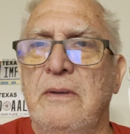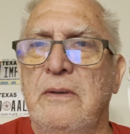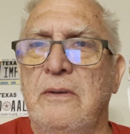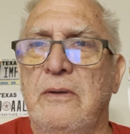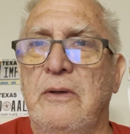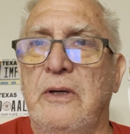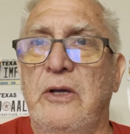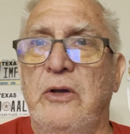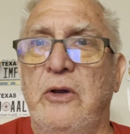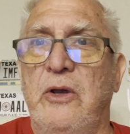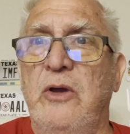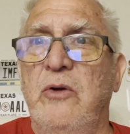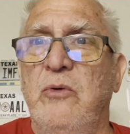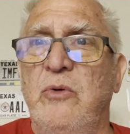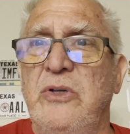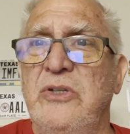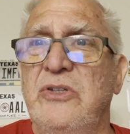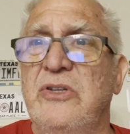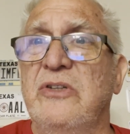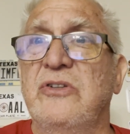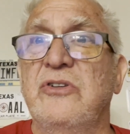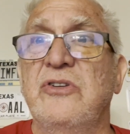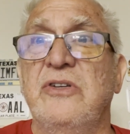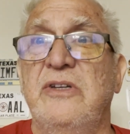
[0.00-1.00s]
It
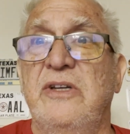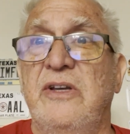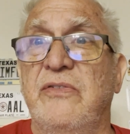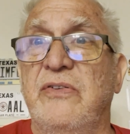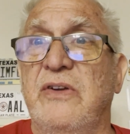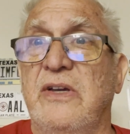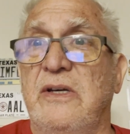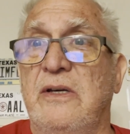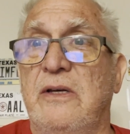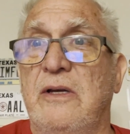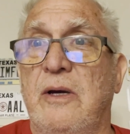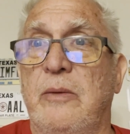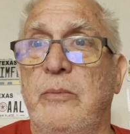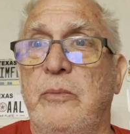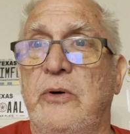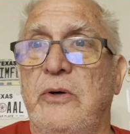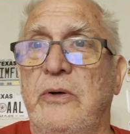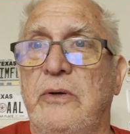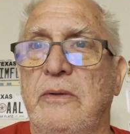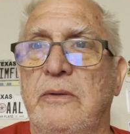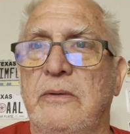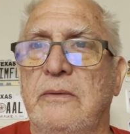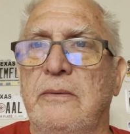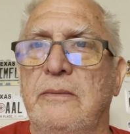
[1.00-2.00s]
was a significant
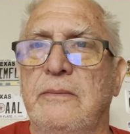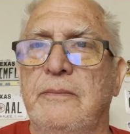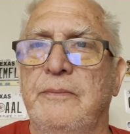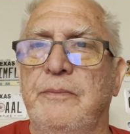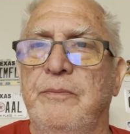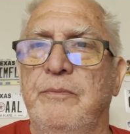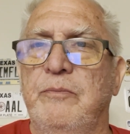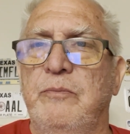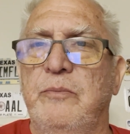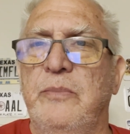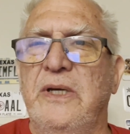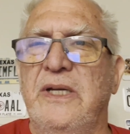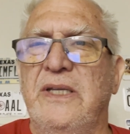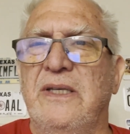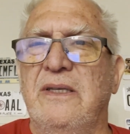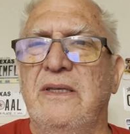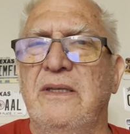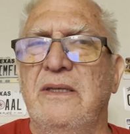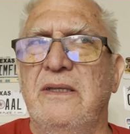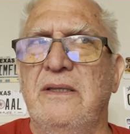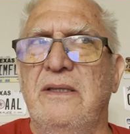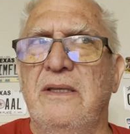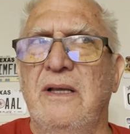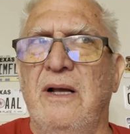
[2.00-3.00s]
number.
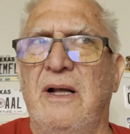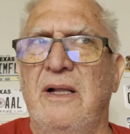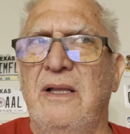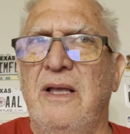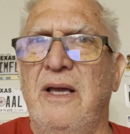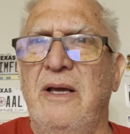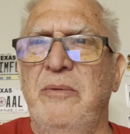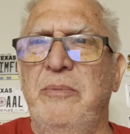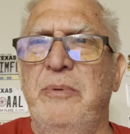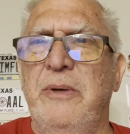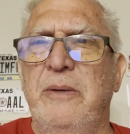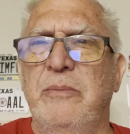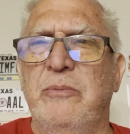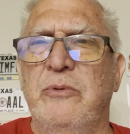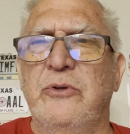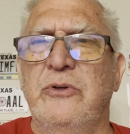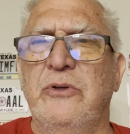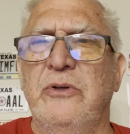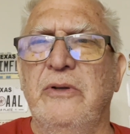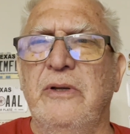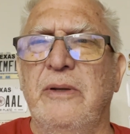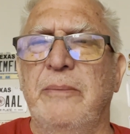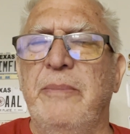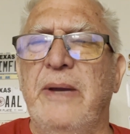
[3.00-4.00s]
But a lot of people were
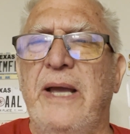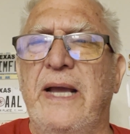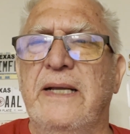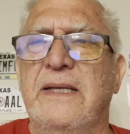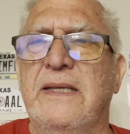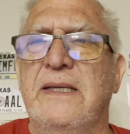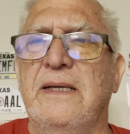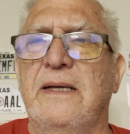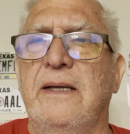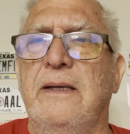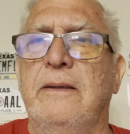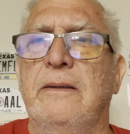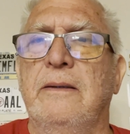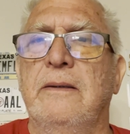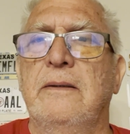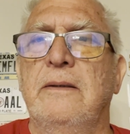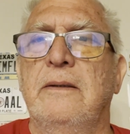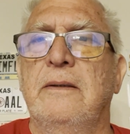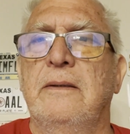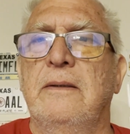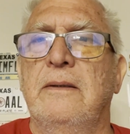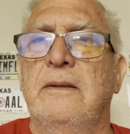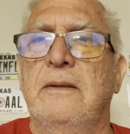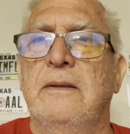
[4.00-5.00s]
doing it back then,
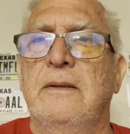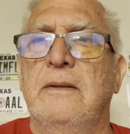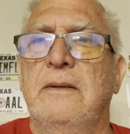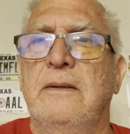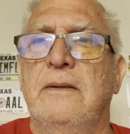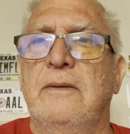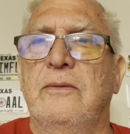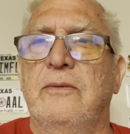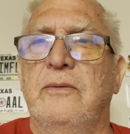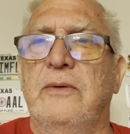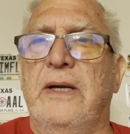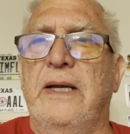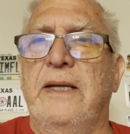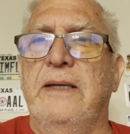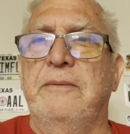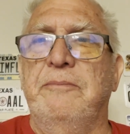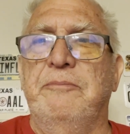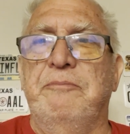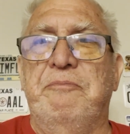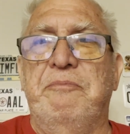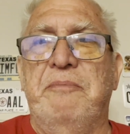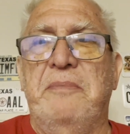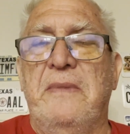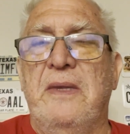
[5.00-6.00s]
right?
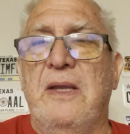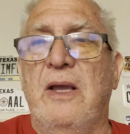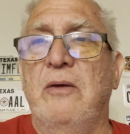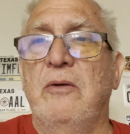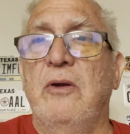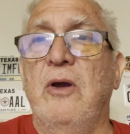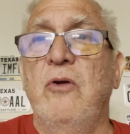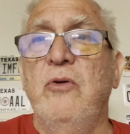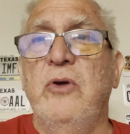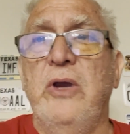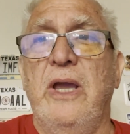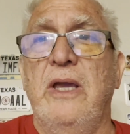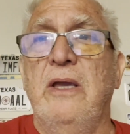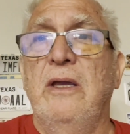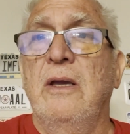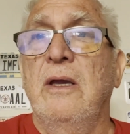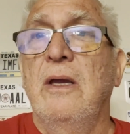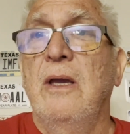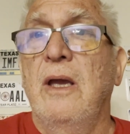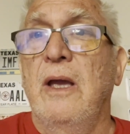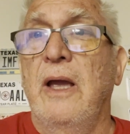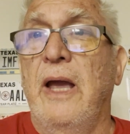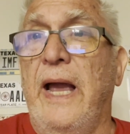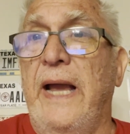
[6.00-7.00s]
Okay,
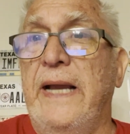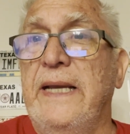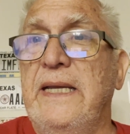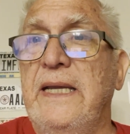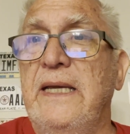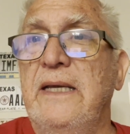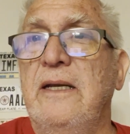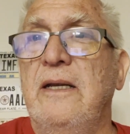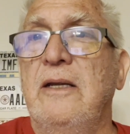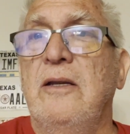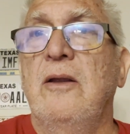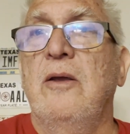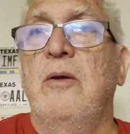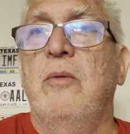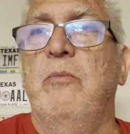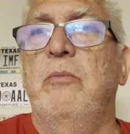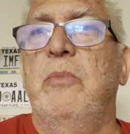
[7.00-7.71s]
I get it,